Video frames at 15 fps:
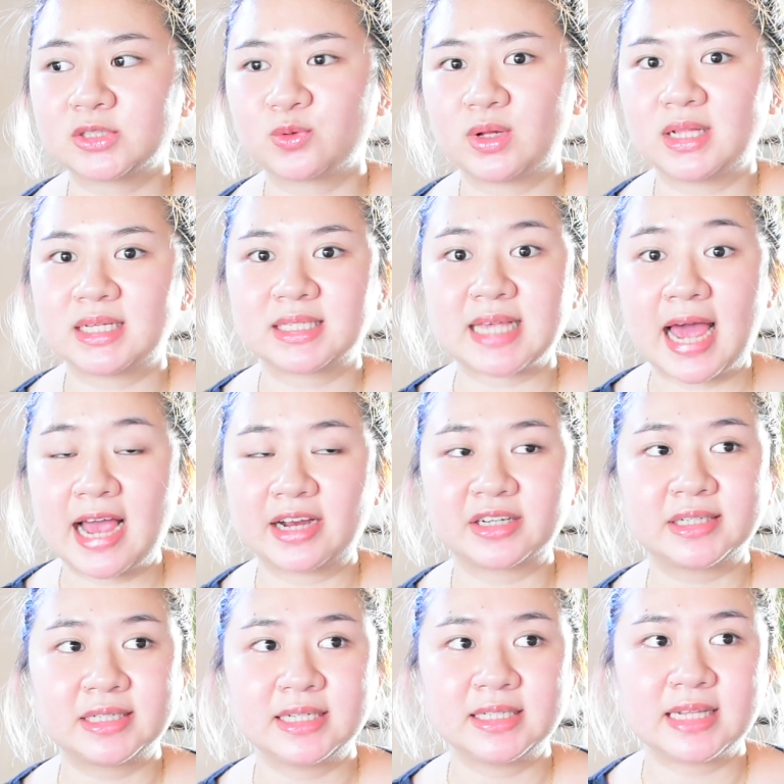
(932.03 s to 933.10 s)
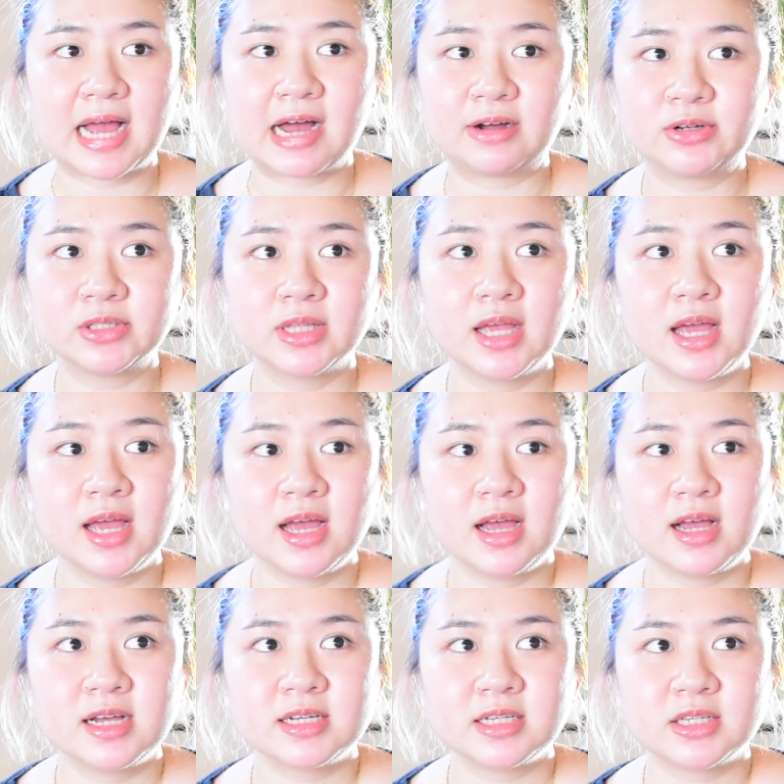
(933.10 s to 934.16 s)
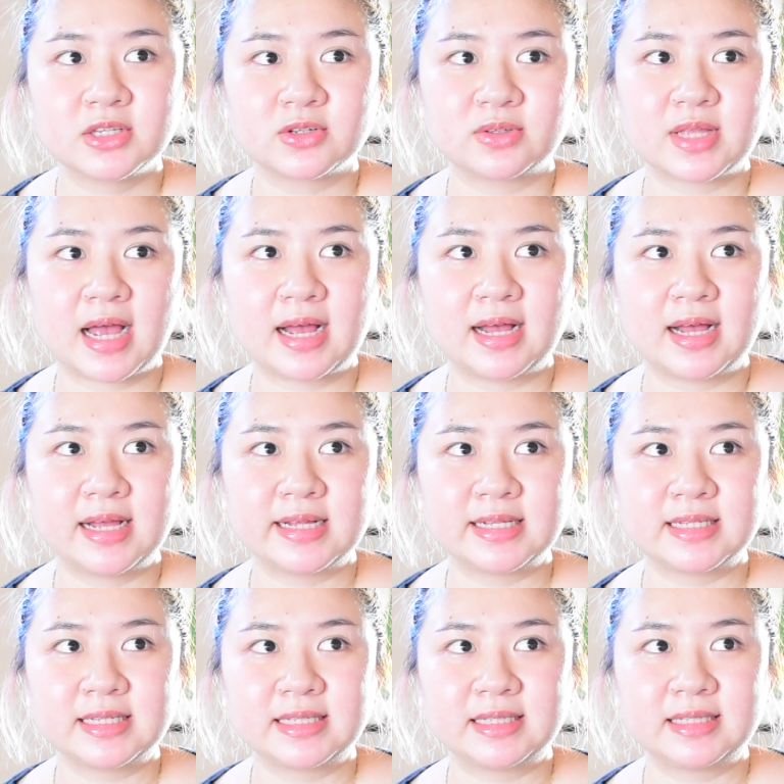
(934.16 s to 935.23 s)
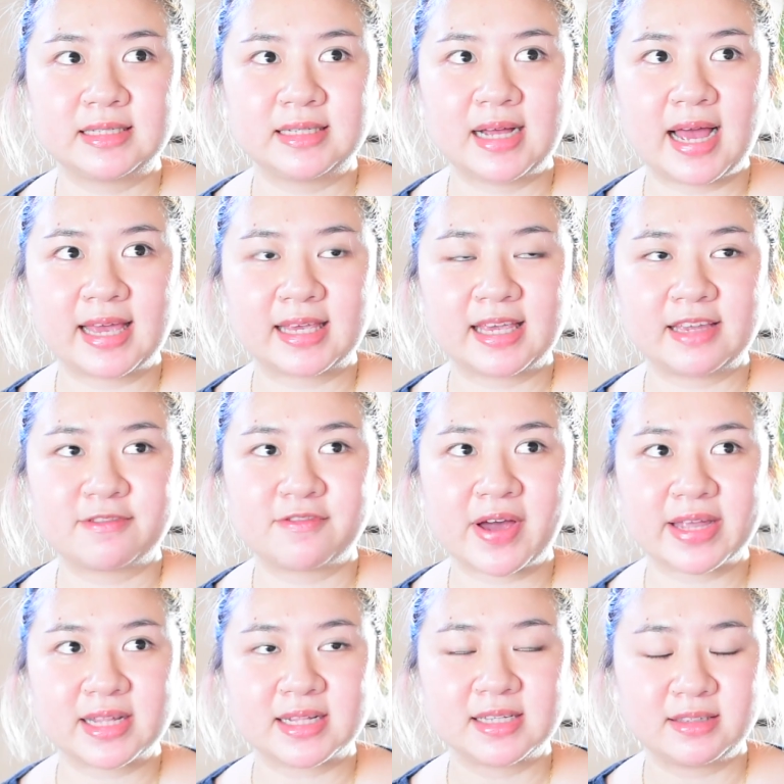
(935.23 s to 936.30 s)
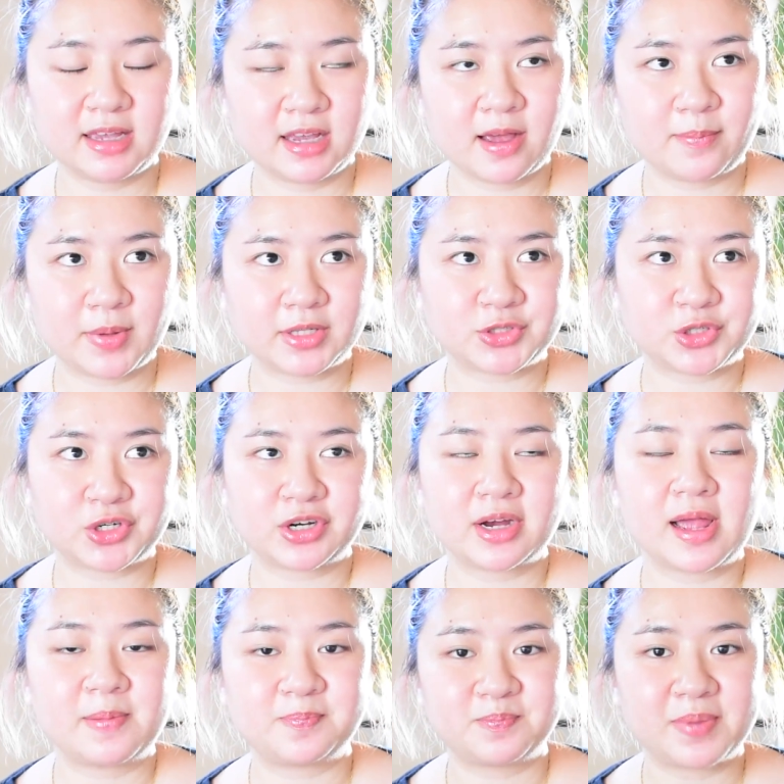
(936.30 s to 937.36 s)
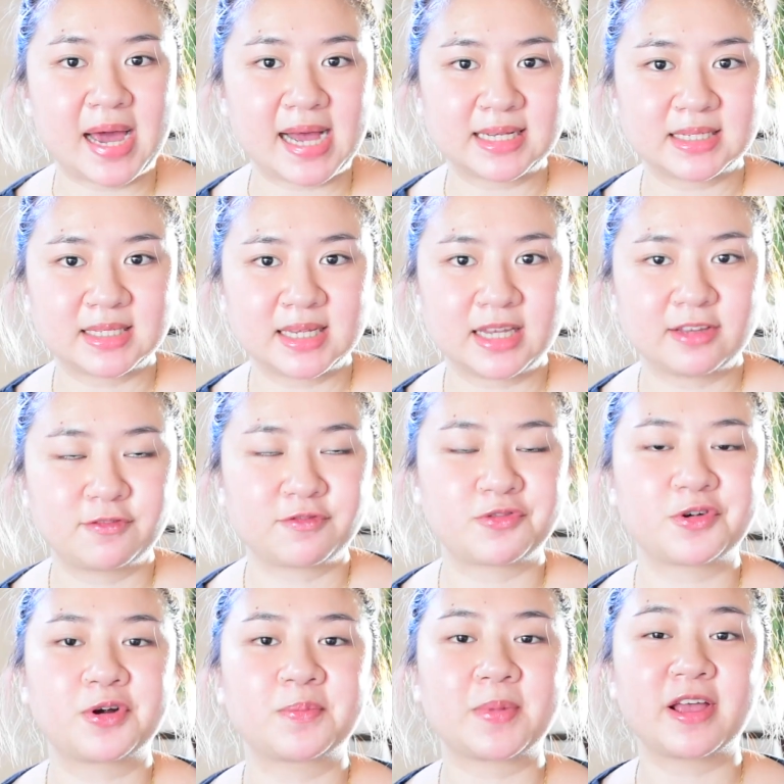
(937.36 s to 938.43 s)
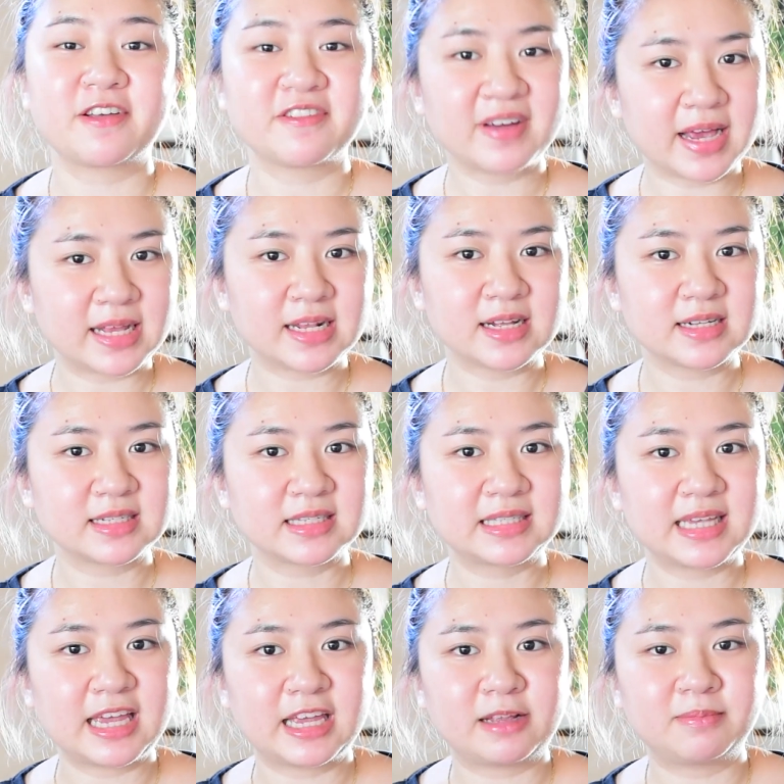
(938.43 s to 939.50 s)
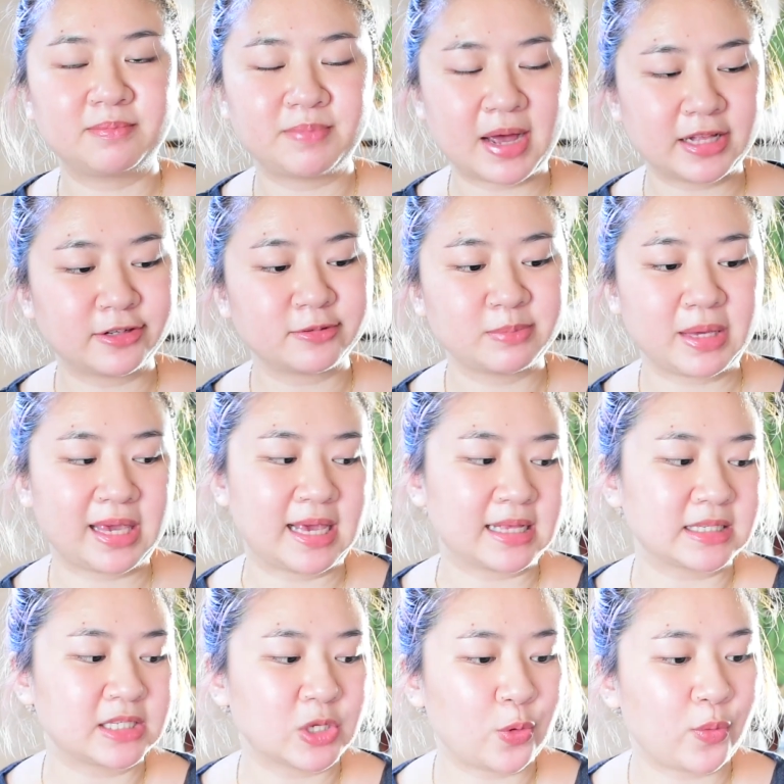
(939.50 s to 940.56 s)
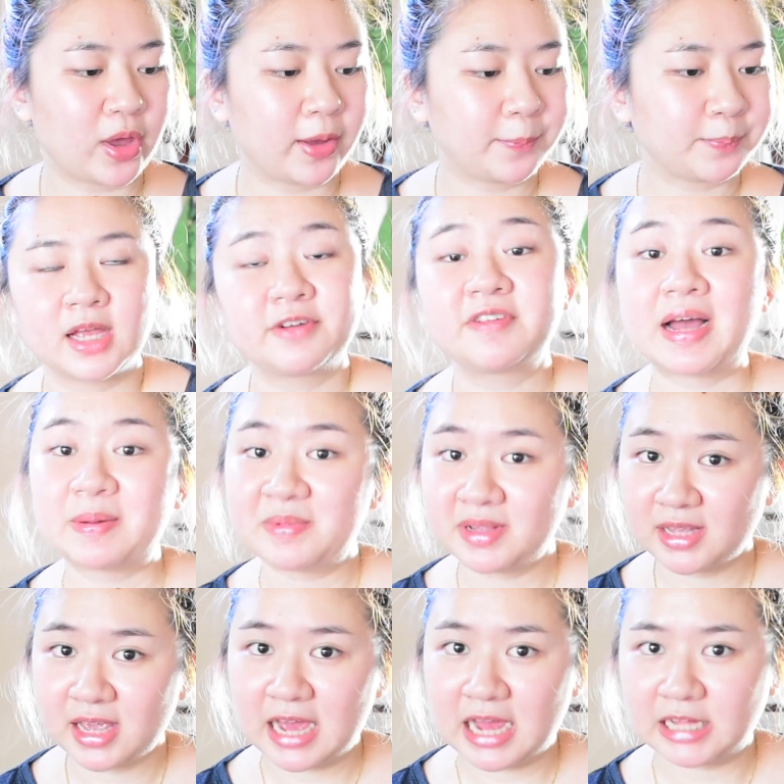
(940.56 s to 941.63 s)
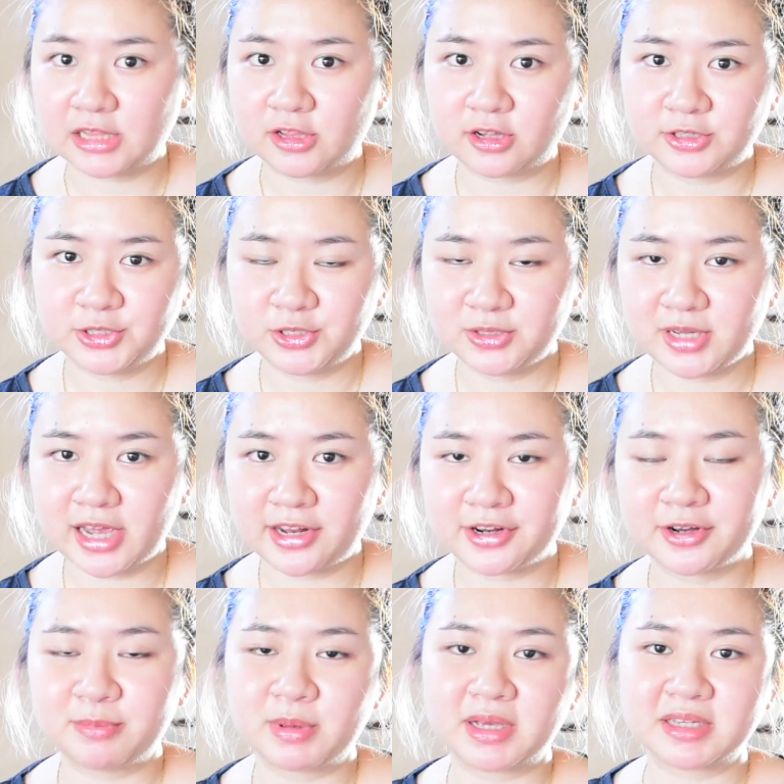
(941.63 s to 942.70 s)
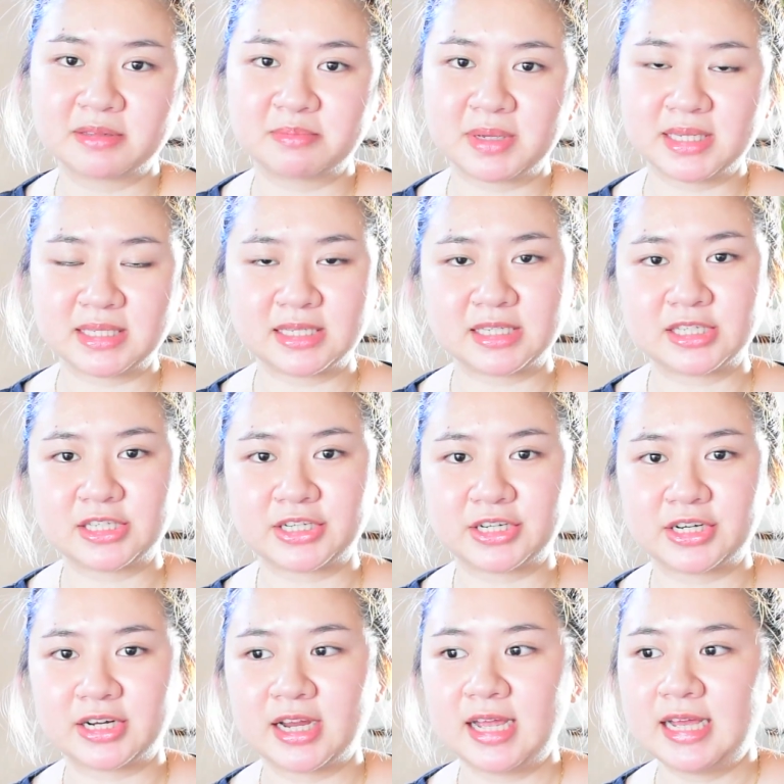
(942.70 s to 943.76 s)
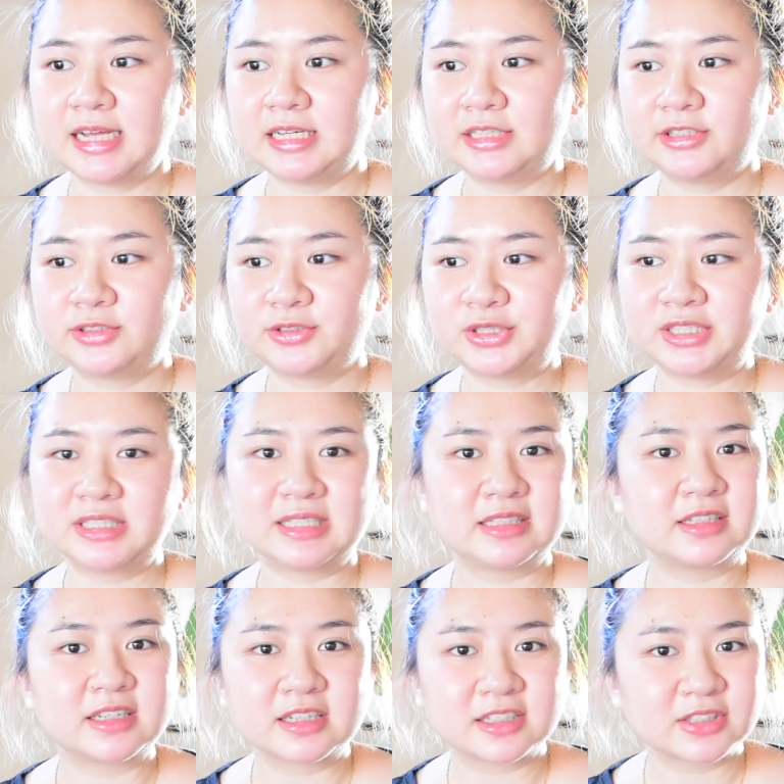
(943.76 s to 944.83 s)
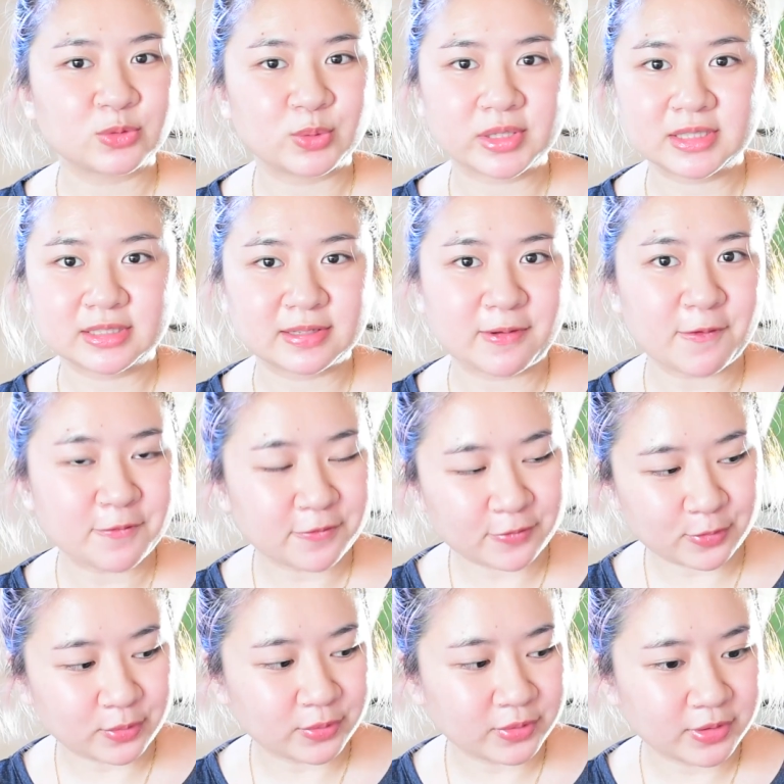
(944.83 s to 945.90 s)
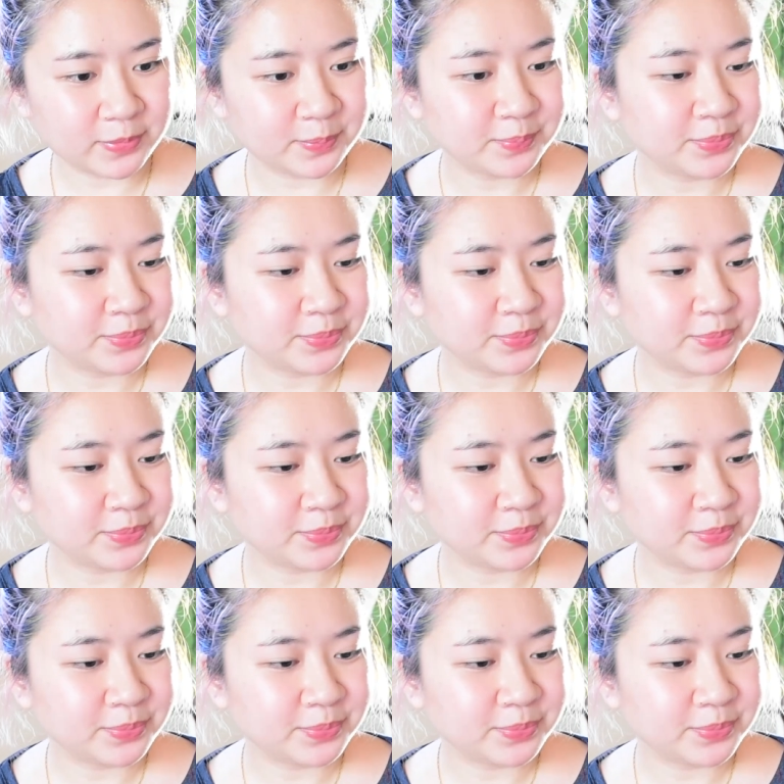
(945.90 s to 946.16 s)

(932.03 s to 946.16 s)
as well as iron it out so that I can finally take a picture and pass it for my finals in pattern making sewing. Family had lunch together because my sister treated us with some food.